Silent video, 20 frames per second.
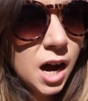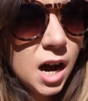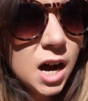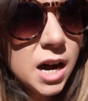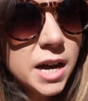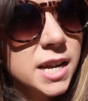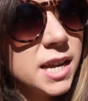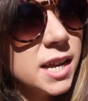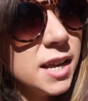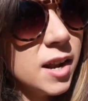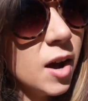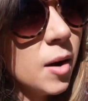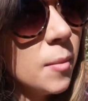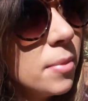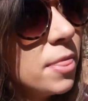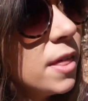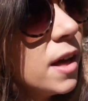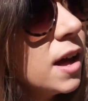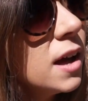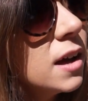hiking up.
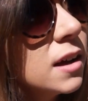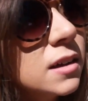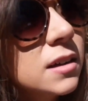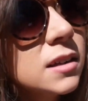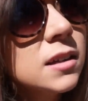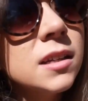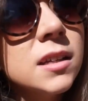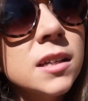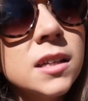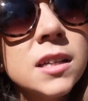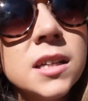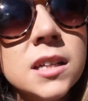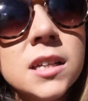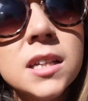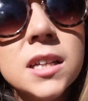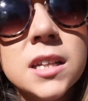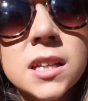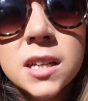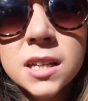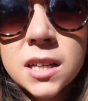Alright guys, ready to do this?
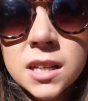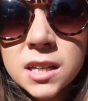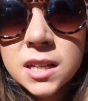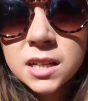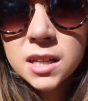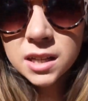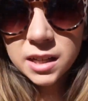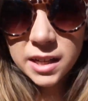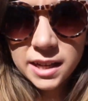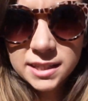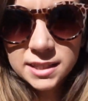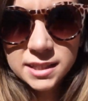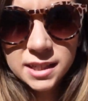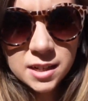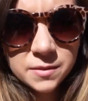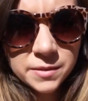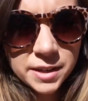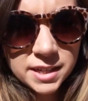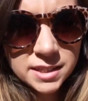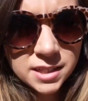Yeah. It's
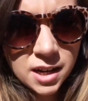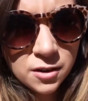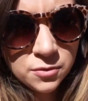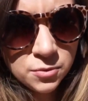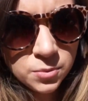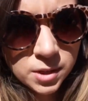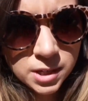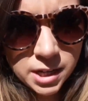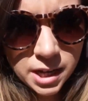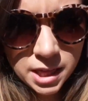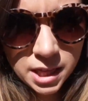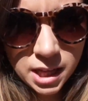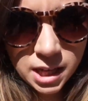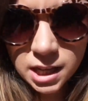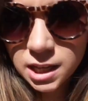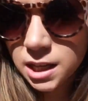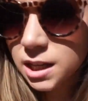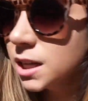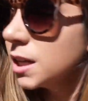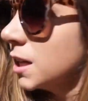going to be a tough one, I
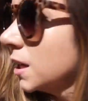think.